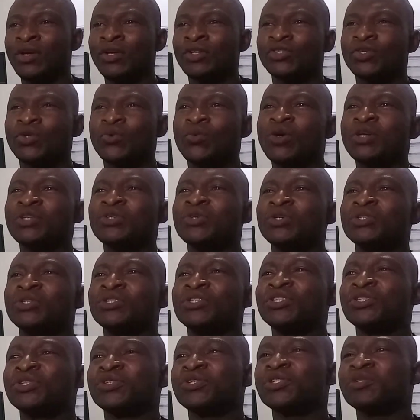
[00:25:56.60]
So what
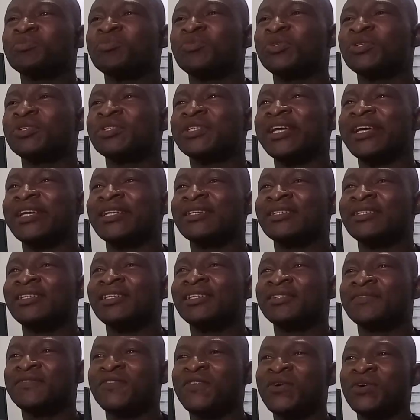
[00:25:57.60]
conditions must
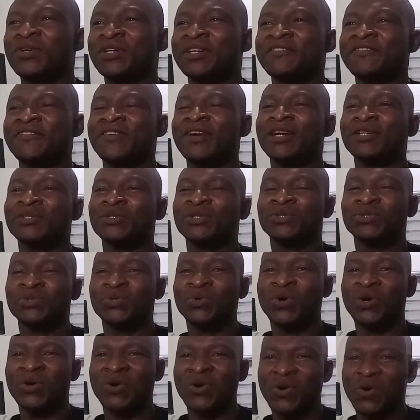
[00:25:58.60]
exist for refraction
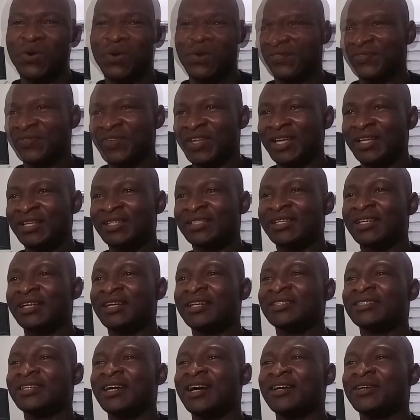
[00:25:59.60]
to occur? The
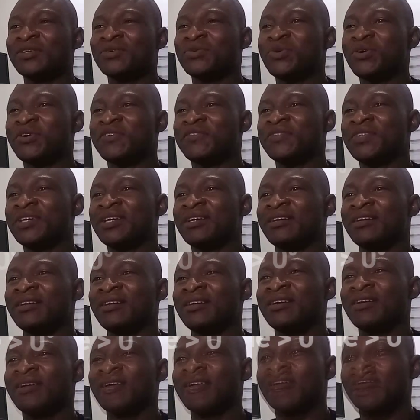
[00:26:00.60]
incident angle of the
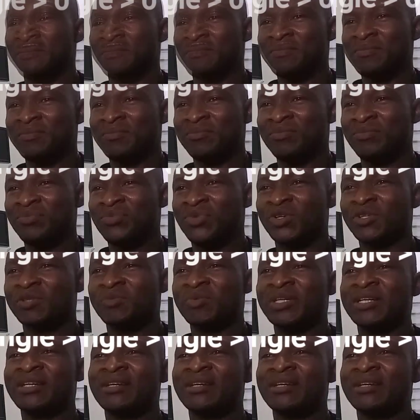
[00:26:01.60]
beam must be